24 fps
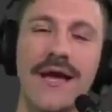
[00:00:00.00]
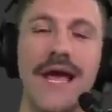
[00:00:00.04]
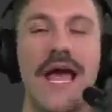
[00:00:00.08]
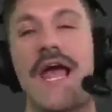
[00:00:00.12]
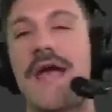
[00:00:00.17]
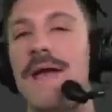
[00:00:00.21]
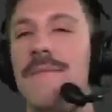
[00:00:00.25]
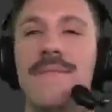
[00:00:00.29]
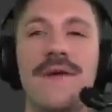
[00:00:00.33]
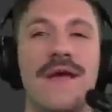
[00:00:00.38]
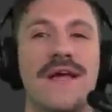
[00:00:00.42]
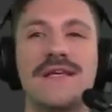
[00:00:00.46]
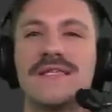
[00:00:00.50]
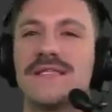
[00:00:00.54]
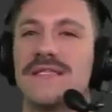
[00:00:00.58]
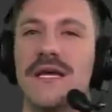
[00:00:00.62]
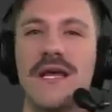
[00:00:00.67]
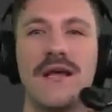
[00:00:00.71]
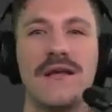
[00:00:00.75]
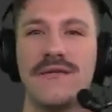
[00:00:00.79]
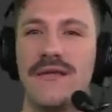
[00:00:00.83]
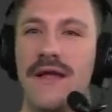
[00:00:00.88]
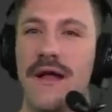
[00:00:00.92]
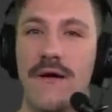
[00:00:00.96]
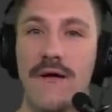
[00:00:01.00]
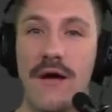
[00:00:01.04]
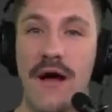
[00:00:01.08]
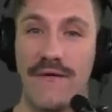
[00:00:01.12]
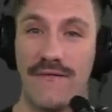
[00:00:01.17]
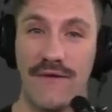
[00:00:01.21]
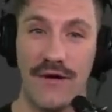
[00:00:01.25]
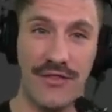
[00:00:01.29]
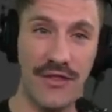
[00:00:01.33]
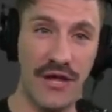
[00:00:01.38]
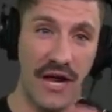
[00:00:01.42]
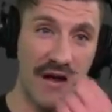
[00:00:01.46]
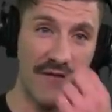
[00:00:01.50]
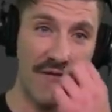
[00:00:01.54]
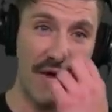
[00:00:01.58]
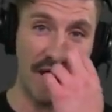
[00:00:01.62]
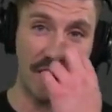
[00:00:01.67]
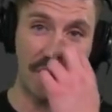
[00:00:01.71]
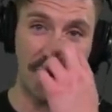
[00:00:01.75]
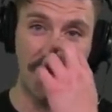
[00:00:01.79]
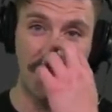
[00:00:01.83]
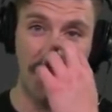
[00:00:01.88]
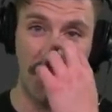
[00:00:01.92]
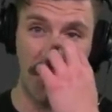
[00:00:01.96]
A, B, C, D, or F. I think I've
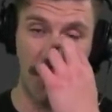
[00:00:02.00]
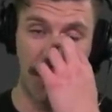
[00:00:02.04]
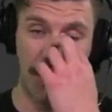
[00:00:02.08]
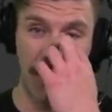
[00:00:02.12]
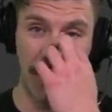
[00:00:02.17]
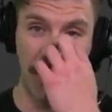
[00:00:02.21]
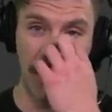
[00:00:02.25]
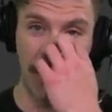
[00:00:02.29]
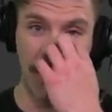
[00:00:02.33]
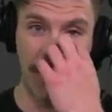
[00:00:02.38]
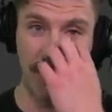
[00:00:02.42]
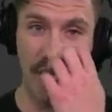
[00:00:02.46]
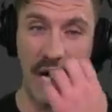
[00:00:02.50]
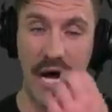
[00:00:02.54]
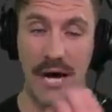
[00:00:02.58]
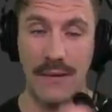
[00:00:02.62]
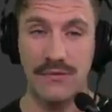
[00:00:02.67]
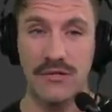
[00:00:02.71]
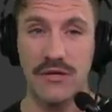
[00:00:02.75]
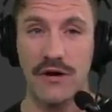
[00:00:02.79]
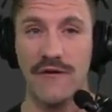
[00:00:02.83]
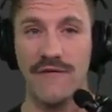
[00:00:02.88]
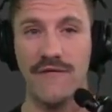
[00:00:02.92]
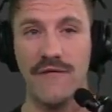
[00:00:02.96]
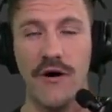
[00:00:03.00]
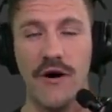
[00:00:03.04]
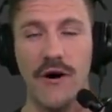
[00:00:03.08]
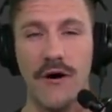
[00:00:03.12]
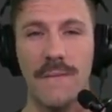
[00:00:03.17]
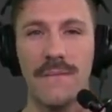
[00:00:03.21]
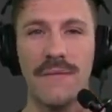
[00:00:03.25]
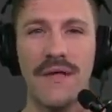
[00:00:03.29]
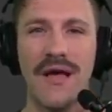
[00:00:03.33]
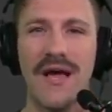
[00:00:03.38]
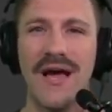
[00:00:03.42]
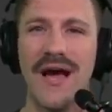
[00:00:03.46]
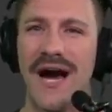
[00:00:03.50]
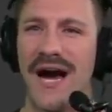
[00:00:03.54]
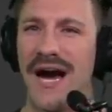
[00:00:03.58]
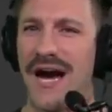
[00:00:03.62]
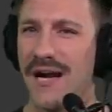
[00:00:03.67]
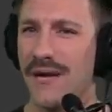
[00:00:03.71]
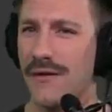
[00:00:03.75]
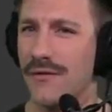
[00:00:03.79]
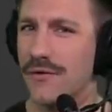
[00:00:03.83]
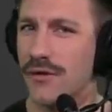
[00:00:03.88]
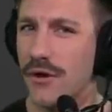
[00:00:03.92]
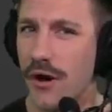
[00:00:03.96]
actually done a pretty good job so far.
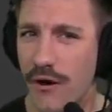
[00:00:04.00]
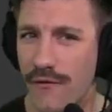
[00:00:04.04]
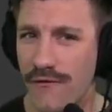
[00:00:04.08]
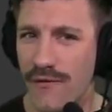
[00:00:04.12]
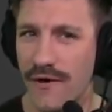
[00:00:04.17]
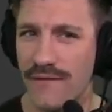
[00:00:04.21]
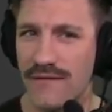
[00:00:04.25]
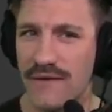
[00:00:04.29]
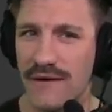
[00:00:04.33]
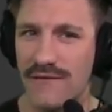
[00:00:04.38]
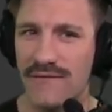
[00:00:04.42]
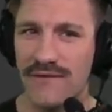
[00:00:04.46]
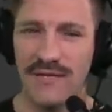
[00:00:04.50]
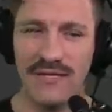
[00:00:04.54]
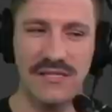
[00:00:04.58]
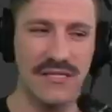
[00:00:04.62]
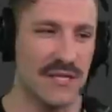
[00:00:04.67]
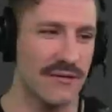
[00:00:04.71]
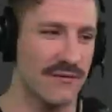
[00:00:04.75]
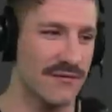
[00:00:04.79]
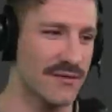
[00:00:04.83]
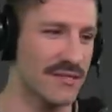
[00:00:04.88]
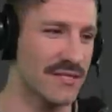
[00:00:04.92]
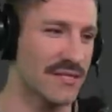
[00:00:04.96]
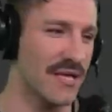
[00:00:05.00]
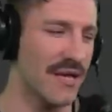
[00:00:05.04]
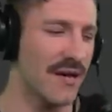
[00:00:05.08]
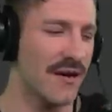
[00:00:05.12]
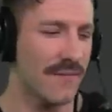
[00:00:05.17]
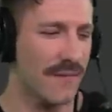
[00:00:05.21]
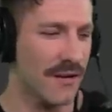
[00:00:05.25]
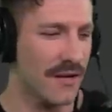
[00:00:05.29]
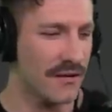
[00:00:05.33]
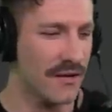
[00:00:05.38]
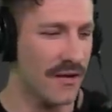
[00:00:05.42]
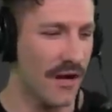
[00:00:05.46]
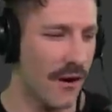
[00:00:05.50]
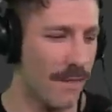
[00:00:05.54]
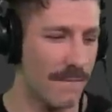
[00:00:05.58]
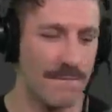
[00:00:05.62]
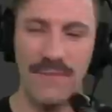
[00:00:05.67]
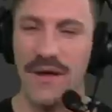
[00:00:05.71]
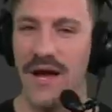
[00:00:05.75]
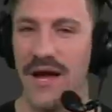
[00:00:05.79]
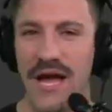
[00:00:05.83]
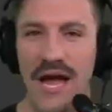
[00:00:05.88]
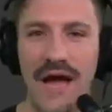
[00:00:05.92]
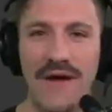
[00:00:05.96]
I don't know if I've given a single C, and no,
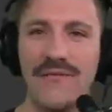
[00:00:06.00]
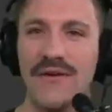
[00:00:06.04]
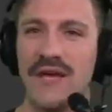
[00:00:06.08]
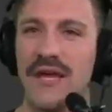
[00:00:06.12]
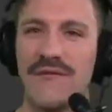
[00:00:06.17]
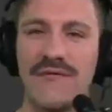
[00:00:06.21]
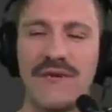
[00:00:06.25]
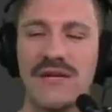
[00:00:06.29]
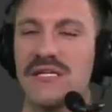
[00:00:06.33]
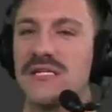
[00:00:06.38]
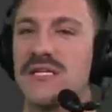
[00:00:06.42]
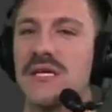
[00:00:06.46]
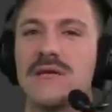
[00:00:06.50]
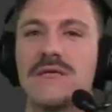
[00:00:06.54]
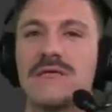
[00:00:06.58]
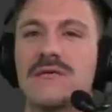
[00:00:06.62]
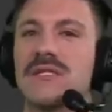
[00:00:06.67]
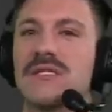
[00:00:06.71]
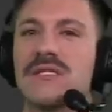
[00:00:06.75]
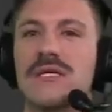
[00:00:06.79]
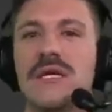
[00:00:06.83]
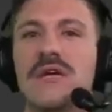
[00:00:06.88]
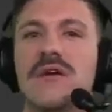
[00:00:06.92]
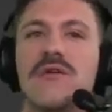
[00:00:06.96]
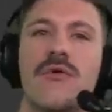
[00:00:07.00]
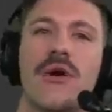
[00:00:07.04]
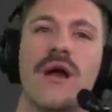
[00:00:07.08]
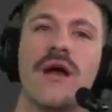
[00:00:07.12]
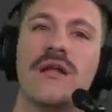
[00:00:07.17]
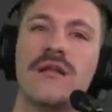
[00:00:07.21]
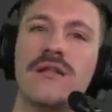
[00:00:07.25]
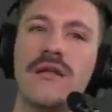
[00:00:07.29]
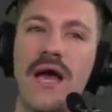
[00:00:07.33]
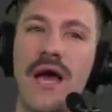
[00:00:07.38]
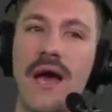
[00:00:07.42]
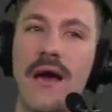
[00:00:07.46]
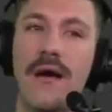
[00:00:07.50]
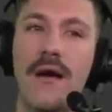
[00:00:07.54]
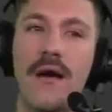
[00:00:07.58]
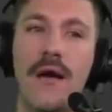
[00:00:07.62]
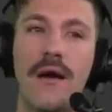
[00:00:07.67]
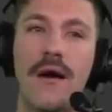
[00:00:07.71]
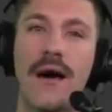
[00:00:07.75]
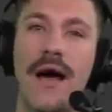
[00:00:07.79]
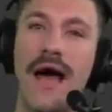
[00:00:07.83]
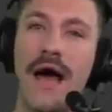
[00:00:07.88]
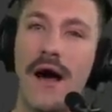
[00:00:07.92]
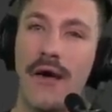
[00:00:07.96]
I haven't given a single C grade yet.
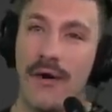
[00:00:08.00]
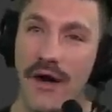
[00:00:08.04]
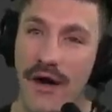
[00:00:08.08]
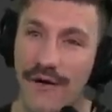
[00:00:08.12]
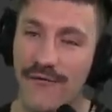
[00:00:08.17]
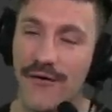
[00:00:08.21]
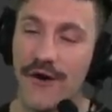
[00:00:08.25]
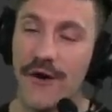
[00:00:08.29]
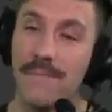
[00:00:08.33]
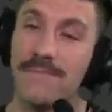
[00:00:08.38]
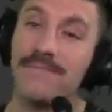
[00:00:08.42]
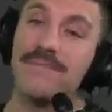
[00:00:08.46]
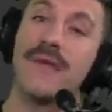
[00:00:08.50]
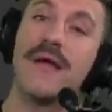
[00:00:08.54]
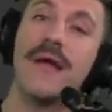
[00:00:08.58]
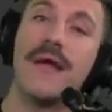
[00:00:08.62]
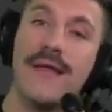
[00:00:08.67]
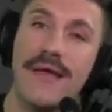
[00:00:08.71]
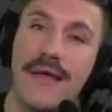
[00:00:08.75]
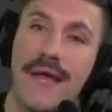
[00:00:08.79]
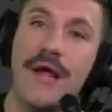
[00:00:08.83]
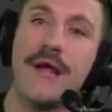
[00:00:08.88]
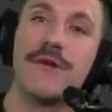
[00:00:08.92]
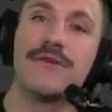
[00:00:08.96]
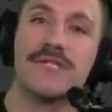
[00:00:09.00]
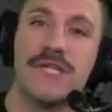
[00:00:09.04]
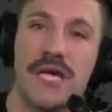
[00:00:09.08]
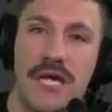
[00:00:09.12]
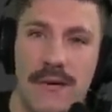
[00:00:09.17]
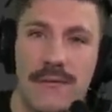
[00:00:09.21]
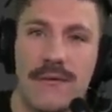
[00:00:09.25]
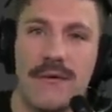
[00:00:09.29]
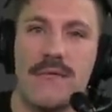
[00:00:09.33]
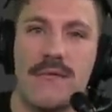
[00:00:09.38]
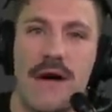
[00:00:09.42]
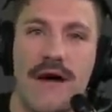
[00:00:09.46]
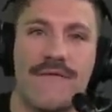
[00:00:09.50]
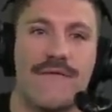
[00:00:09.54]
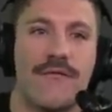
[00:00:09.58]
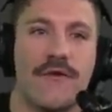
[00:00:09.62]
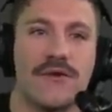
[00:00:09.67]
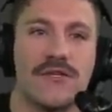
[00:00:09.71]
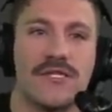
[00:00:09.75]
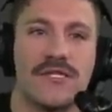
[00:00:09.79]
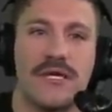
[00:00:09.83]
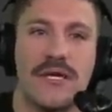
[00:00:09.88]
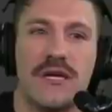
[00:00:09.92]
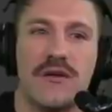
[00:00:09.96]
However, here's going to be my
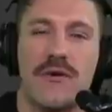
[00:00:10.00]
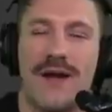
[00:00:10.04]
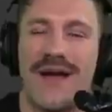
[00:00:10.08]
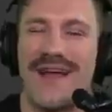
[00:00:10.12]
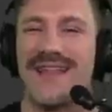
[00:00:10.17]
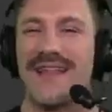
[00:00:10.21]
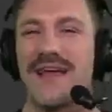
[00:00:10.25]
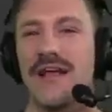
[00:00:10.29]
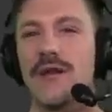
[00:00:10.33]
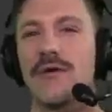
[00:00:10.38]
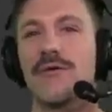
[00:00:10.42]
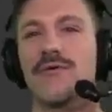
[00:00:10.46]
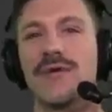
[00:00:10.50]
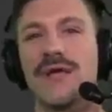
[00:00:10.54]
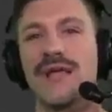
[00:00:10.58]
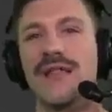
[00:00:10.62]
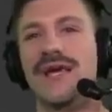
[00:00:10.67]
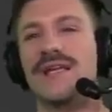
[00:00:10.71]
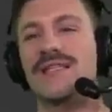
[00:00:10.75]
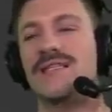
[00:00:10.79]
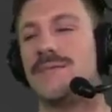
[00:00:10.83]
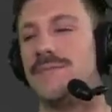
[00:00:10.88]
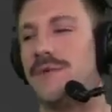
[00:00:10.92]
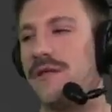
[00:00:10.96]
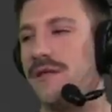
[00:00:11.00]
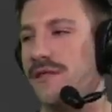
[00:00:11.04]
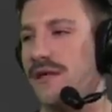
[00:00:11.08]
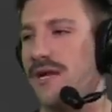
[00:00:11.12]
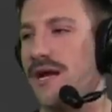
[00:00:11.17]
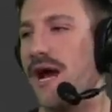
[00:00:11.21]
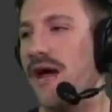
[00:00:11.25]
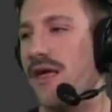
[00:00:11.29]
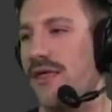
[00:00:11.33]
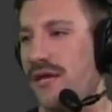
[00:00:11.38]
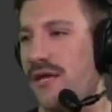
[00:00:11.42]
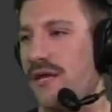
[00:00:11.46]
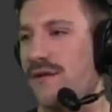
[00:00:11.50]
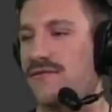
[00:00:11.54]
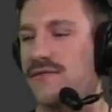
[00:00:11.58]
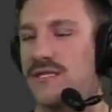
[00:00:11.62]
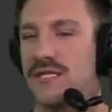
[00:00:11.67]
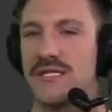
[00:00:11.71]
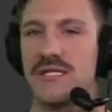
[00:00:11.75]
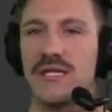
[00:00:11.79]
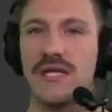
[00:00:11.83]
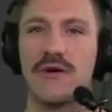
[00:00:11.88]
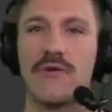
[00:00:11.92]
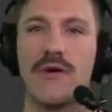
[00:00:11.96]
first C grade, and I don't really like to be the guy that gives a
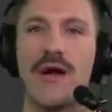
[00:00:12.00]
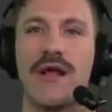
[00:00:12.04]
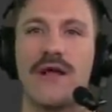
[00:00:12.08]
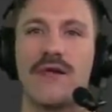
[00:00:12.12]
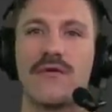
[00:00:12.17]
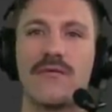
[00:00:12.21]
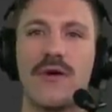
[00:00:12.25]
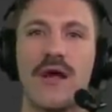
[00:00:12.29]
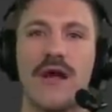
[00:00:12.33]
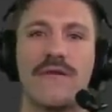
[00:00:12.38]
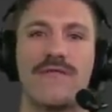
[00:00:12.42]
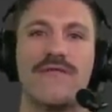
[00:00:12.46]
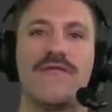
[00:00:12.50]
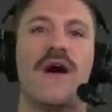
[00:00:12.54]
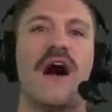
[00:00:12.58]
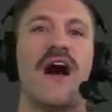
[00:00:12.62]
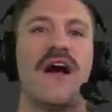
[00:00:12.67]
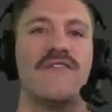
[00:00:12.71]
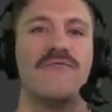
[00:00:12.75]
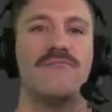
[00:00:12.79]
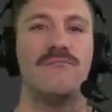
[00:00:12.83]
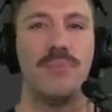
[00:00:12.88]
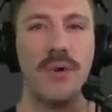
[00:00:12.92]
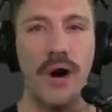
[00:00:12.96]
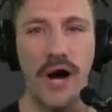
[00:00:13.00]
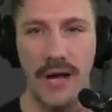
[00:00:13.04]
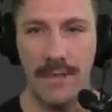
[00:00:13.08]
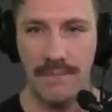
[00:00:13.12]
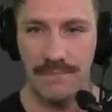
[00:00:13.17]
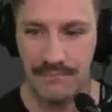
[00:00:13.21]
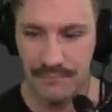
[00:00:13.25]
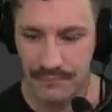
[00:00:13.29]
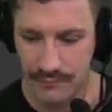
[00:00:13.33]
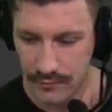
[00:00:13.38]
C grade on round five, but